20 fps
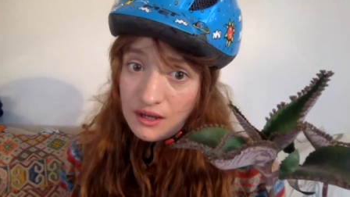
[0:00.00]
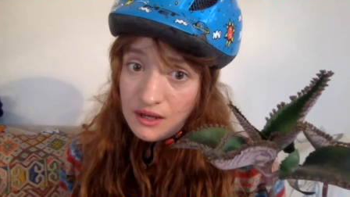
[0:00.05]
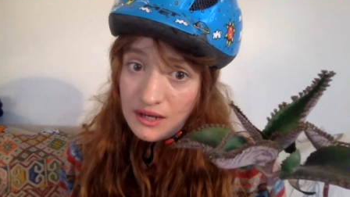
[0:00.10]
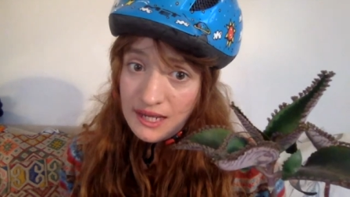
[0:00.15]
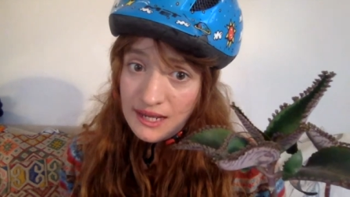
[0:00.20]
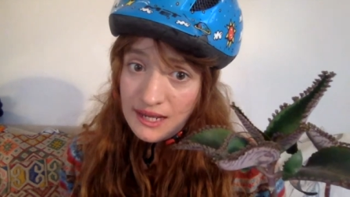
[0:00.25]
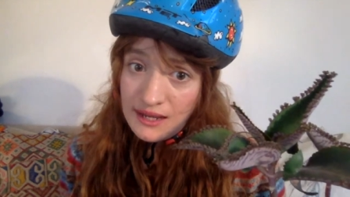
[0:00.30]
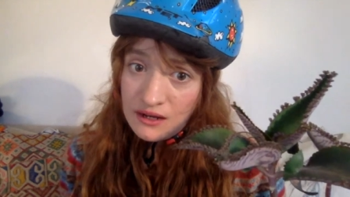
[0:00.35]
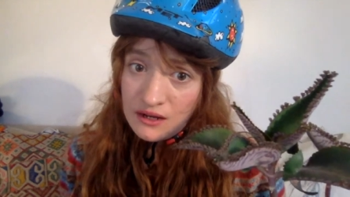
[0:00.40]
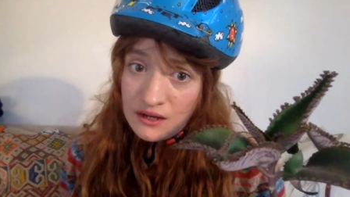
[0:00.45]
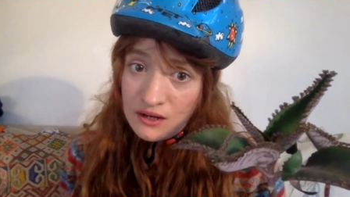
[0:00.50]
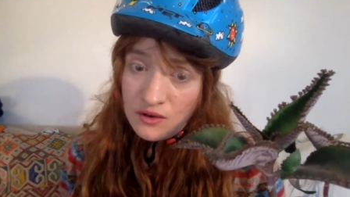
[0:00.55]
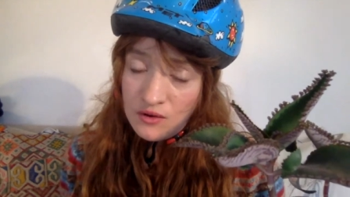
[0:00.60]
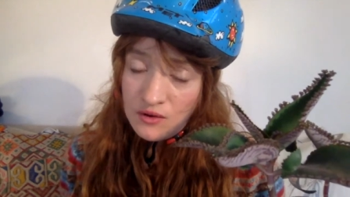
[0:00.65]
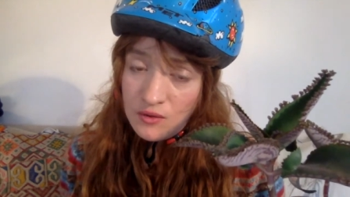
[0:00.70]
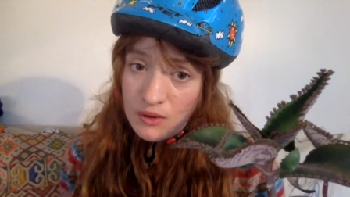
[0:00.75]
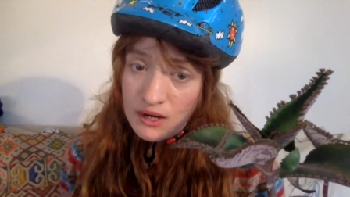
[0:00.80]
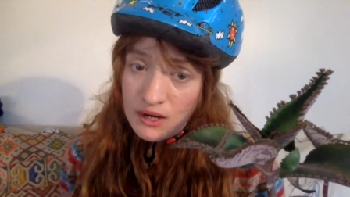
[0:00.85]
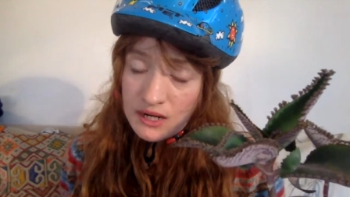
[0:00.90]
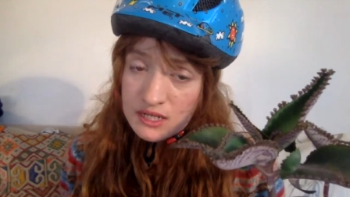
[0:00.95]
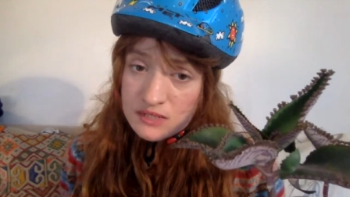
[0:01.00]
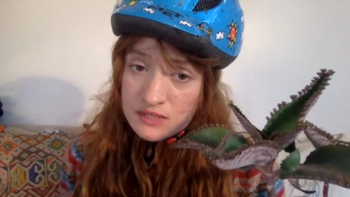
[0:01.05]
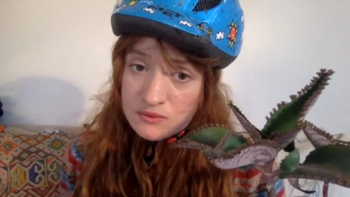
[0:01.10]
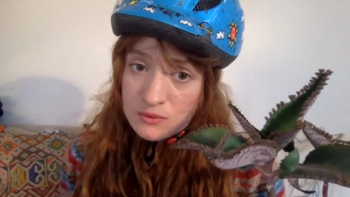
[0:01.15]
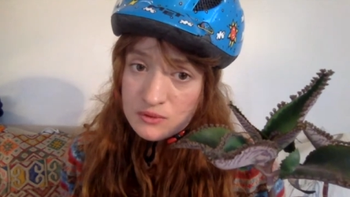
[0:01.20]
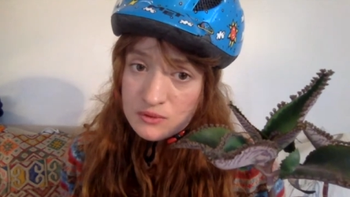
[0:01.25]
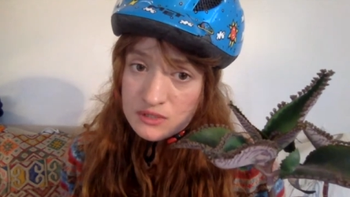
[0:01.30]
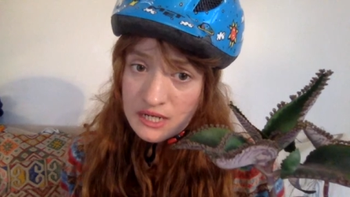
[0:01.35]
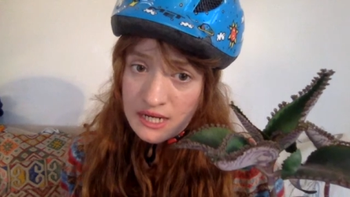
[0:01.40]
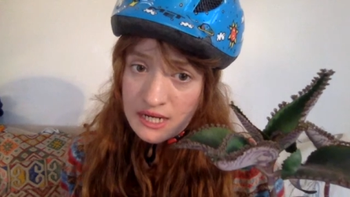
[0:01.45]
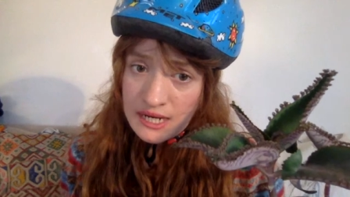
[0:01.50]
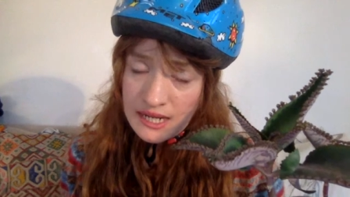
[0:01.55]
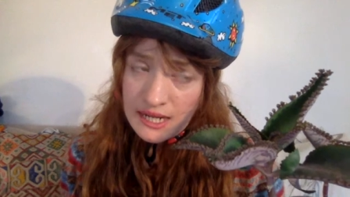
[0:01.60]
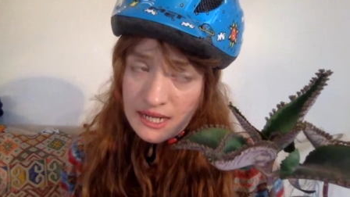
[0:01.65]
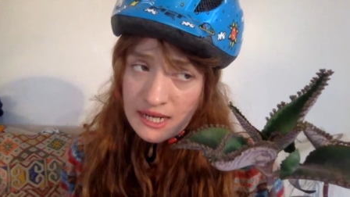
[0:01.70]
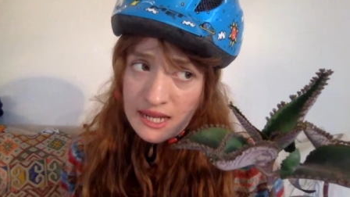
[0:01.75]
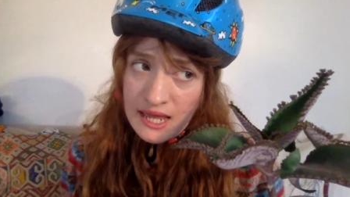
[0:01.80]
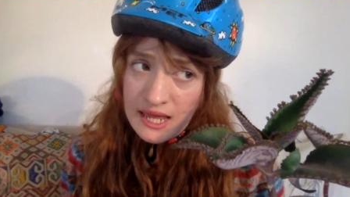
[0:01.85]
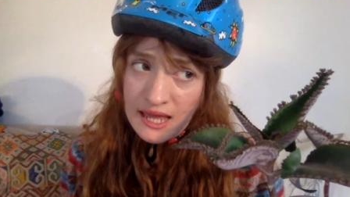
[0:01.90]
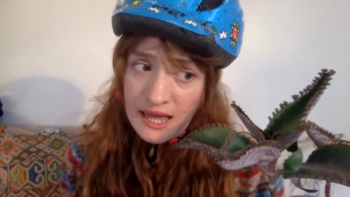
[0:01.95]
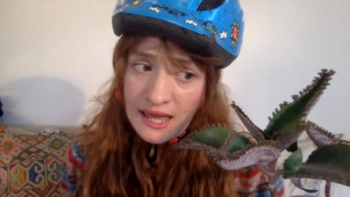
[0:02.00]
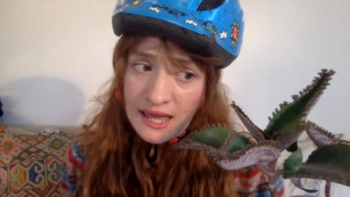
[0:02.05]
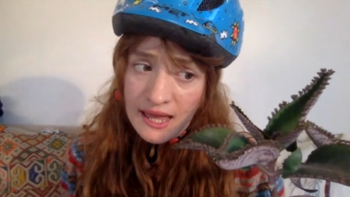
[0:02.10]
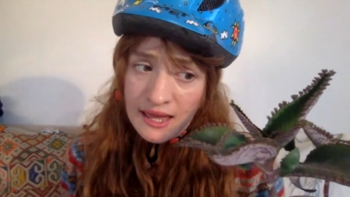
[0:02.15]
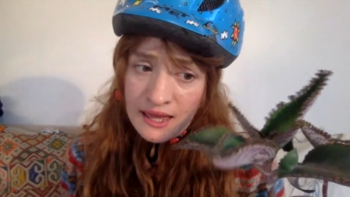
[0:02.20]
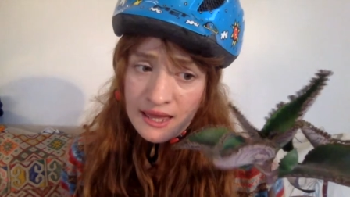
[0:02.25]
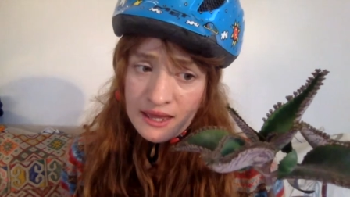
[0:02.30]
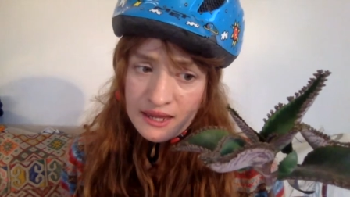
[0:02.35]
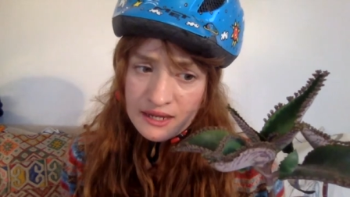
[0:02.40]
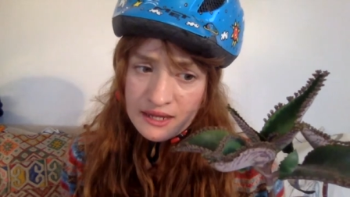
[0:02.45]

They can know when there's water in the air,